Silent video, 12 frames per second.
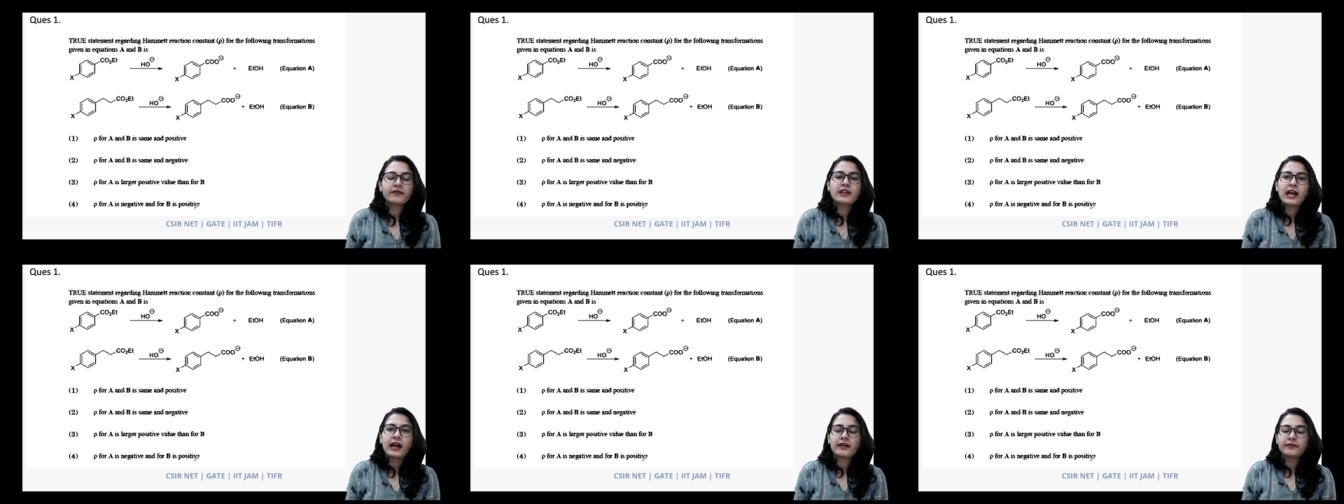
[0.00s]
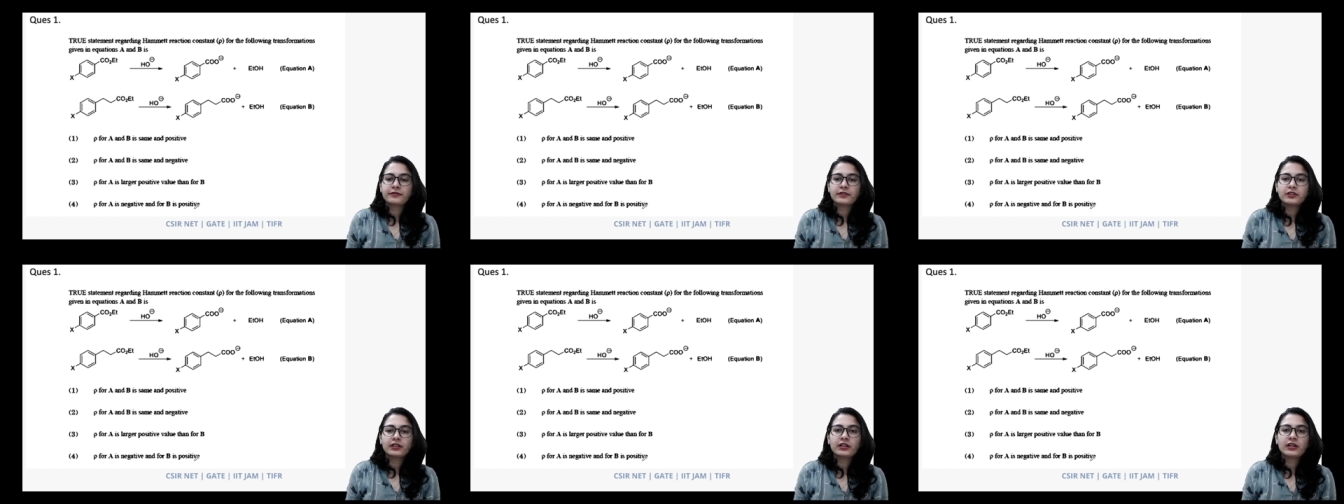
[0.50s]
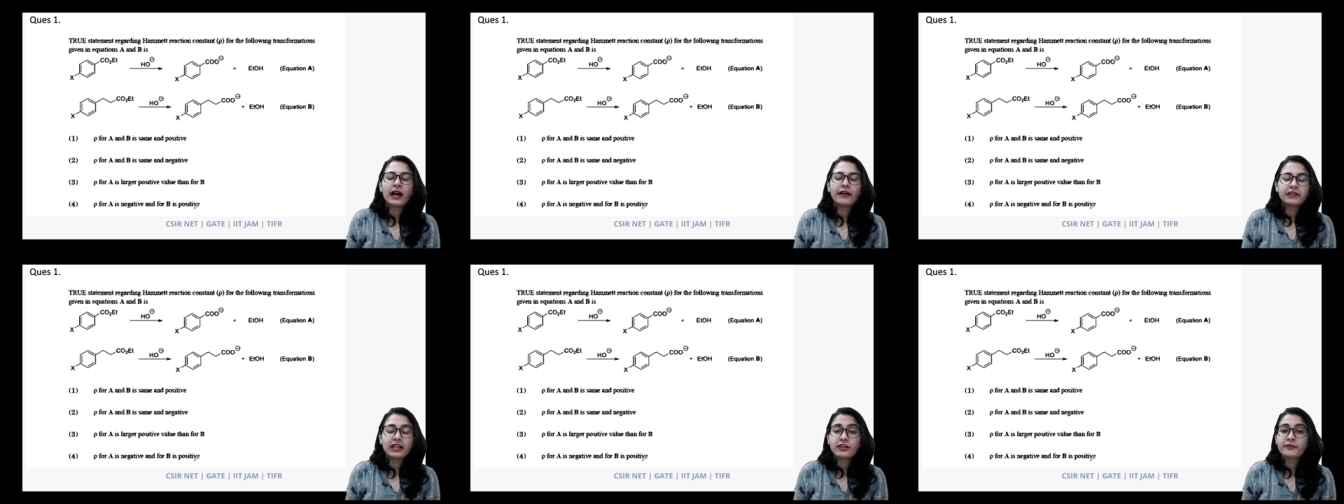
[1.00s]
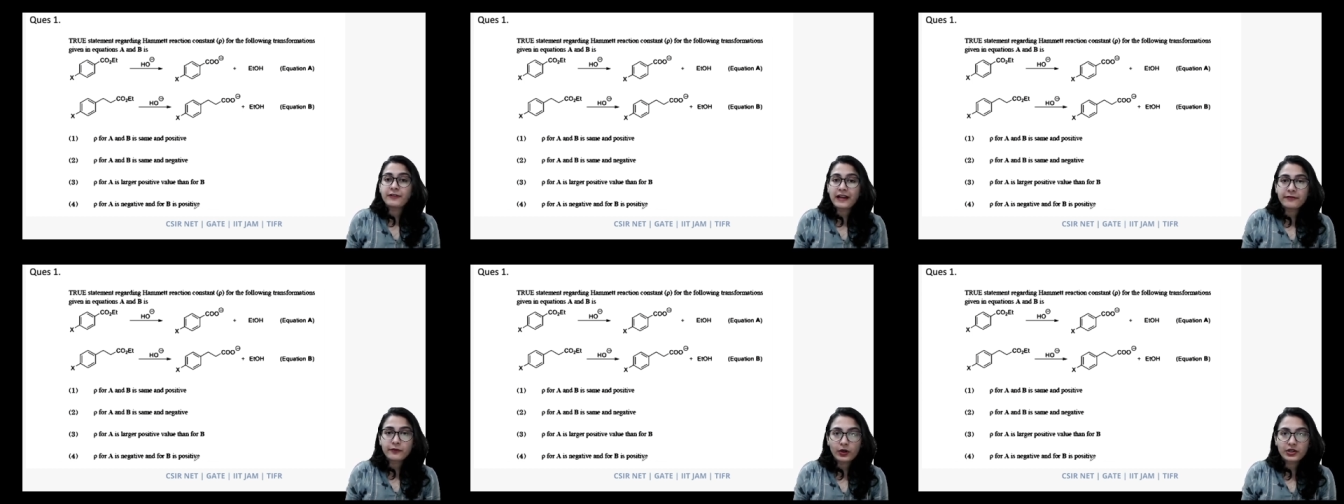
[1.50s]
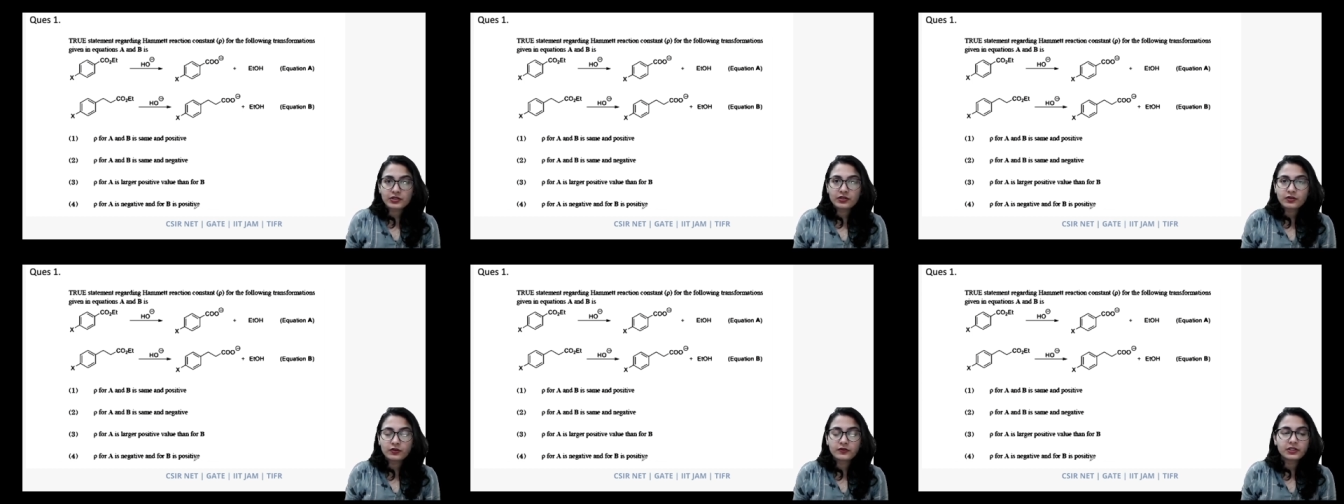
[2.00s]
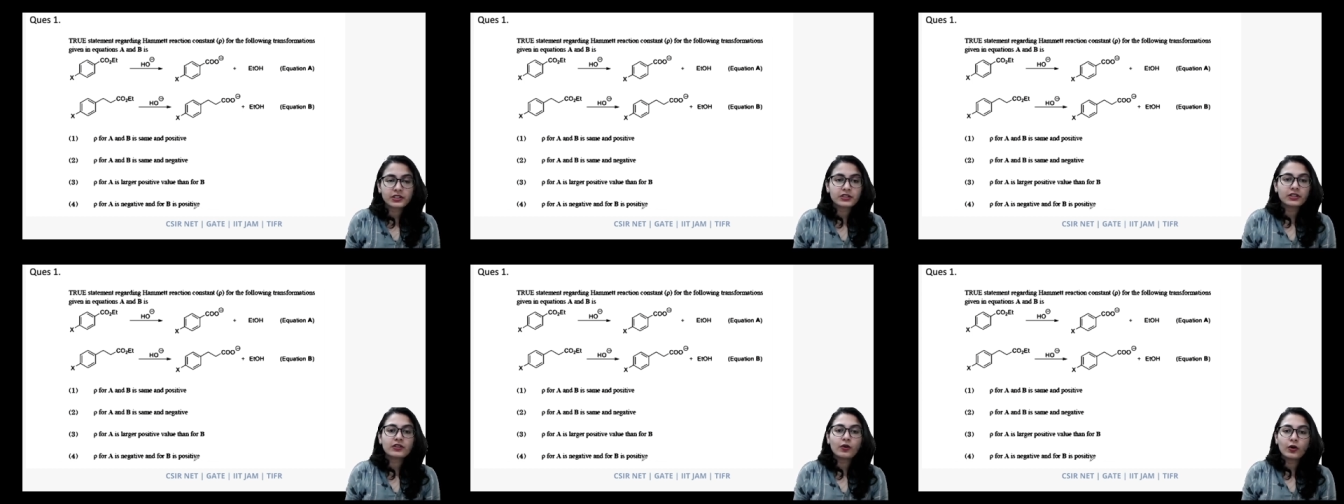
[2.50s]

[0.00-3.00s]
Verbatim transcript: We have, uh, I've taken five questions over here.